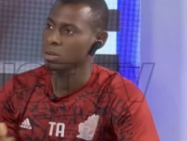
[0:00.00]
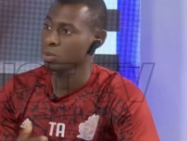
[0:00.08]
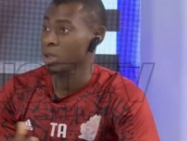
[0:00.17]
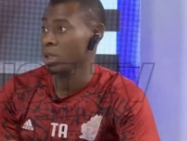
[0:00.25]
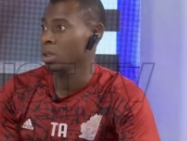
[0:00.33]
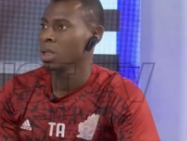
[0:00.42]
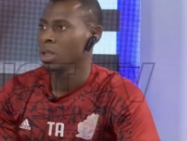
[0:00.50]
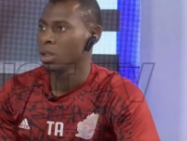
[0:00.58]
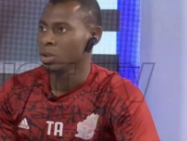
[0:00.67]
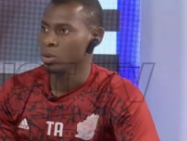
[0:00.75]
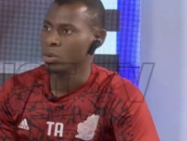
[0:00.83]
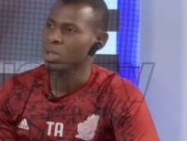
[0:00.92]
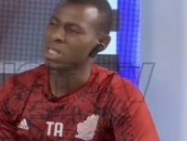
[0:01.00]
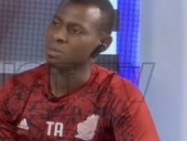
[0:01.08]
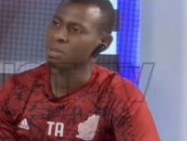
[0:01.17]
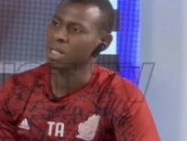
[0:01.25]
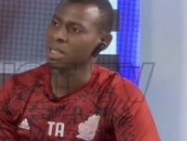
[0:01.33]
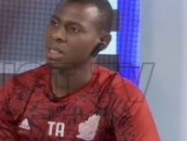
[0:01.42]
it were you know
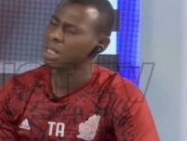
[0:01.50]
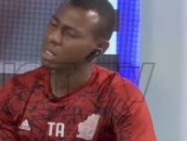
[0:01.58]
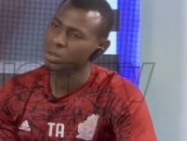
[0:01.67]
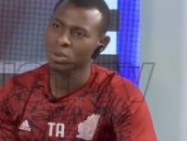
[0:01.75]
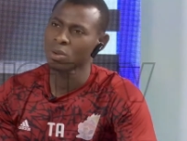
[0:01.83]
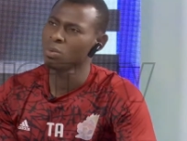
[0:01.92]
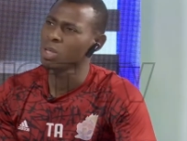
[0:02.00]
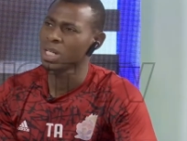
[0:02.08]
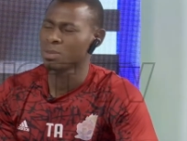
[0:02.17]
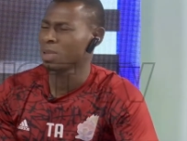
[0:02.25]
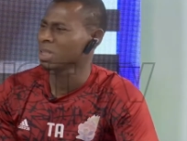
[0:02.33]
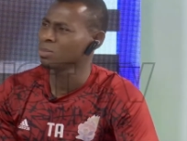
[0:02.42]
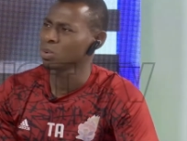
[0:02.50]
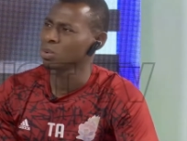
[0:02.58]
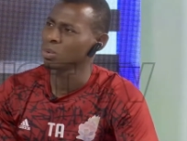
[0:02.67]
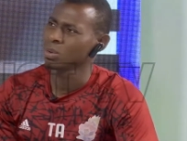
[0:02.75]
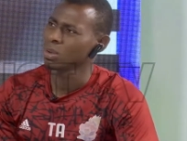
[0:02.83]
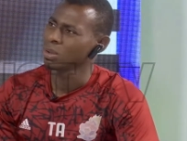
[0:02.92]
expected. And so we expect him
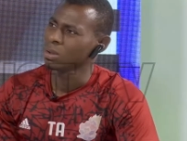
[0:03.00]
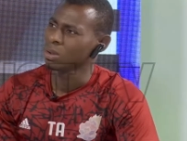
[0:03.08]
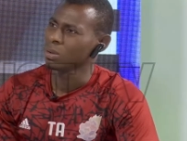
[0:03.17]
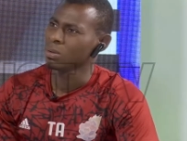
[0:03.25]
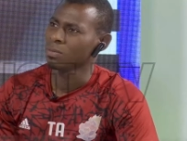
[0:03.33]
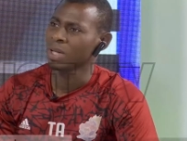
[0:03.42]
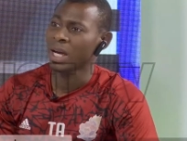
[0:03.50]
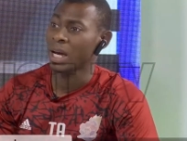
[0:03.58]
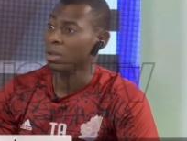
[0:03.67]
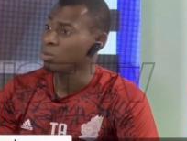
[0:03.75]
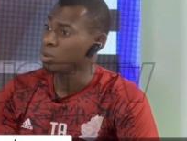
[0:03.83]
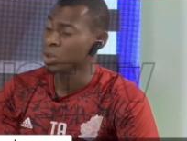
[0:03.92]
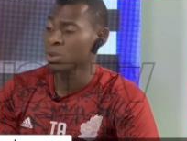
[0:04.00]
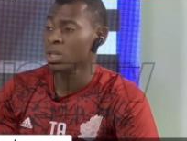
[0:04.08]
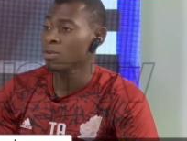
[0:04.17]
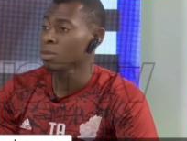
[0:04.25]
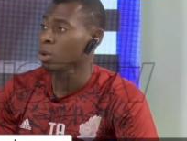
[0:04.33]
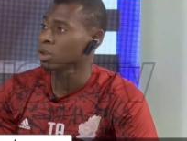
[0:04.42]
to you know fly. And we should
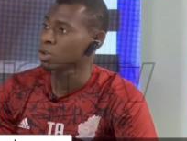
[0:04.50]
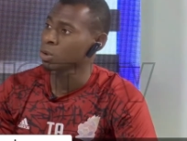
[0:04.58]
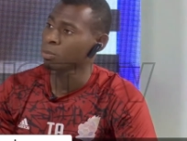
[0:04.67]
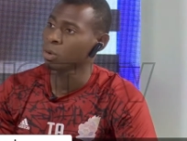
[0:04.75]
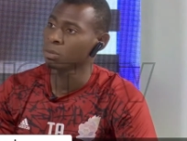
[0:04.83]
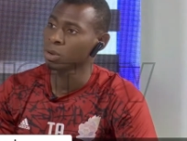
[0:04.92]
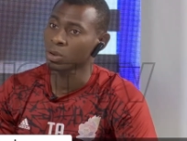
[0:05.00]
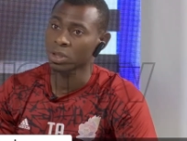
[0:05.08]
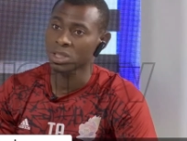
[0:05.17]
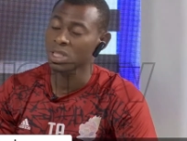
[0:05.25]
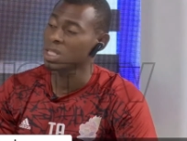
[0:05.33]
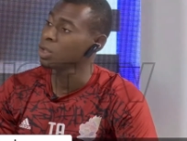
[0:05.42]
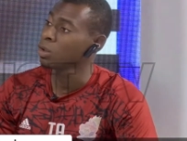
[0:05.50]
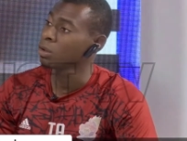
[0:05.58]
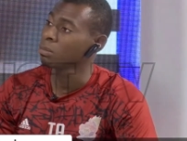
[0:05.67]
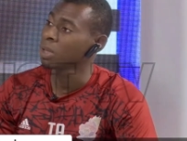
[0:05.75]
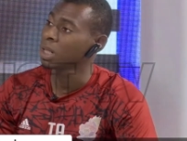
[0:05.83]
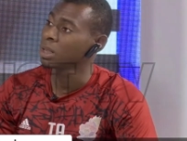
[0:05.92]
give him all the support because he's a
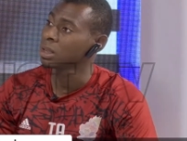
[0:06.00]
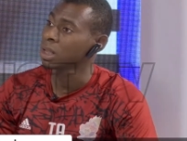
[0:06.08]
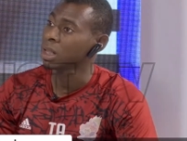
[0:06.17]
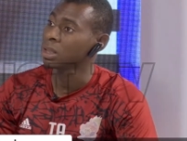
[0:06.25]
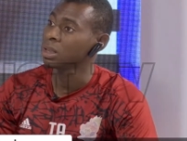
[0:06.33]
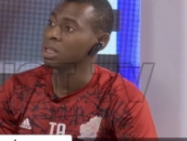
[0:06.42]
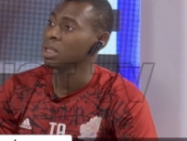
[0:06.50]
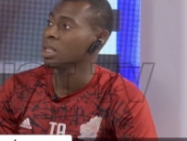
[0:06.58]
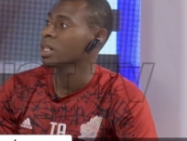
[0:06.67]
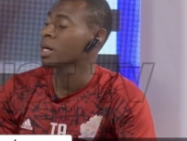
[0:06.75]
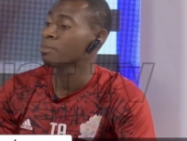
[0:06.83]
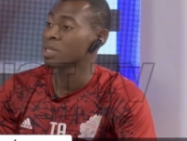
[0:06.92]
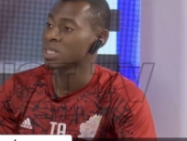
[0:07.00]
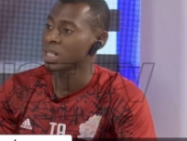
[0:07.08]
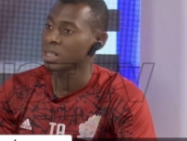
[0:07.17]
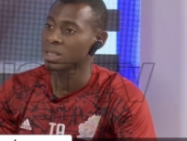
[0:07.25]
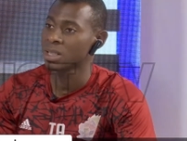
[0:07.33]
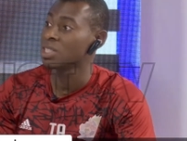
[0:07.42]
young man and he, he
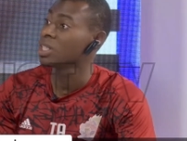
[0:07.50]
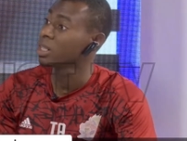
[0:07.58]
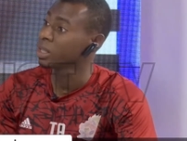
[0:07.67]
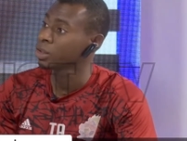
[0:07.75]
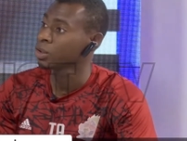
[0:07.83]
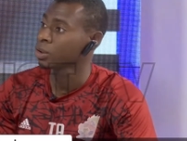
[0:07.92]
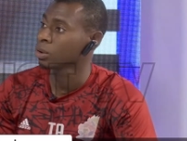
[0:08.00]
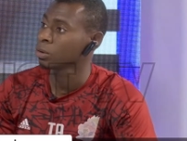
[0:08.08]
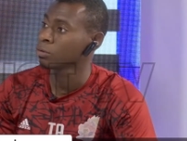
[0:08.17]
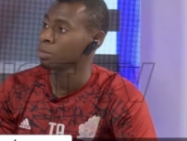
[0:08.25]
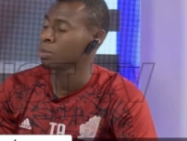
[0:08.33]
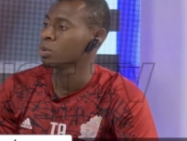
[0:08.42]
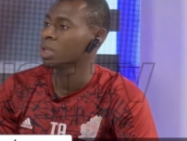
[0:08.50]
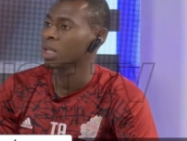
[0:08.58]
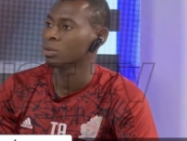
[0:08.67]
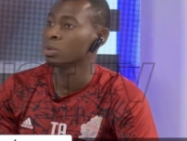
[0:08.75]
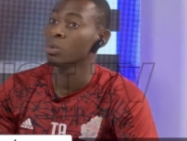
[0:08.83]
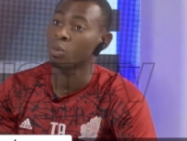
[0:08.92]
represents a generation of people
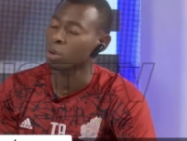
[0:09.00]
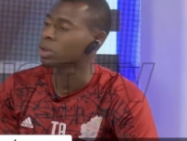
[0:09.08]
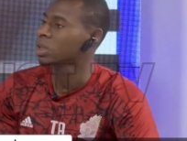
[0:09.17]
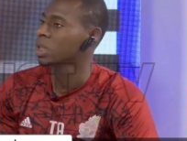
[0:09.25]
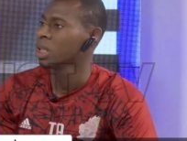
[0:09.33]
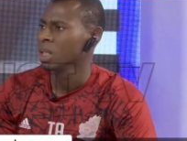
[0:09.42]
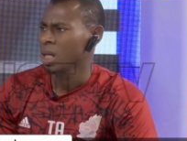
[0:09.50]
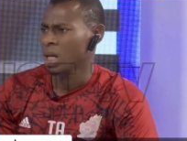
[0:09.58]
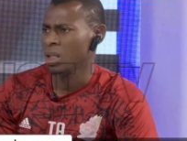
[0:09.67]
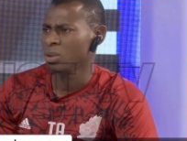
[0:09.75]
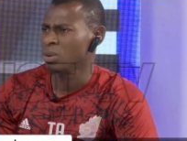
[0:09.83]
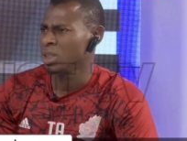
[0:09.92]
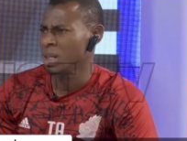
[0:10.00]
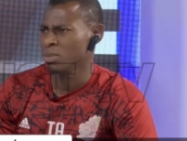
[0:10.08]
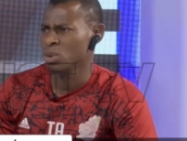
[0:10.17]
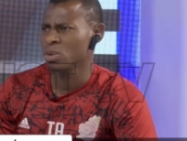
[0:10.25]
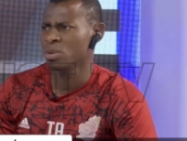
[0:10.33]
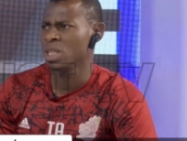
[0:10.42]
that we want uh, you know them
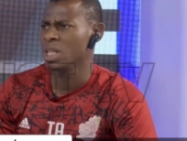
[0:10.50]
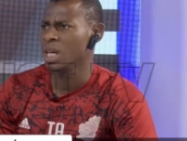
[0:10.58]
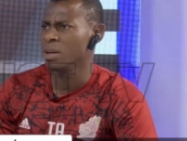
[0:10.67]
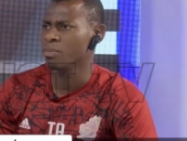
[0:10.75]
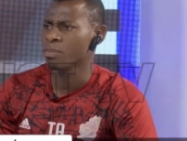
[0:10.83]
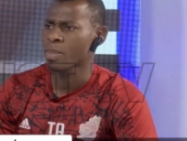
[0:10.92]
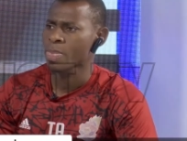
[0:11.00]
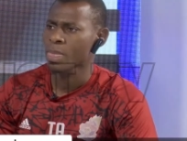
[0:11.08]
to do the game.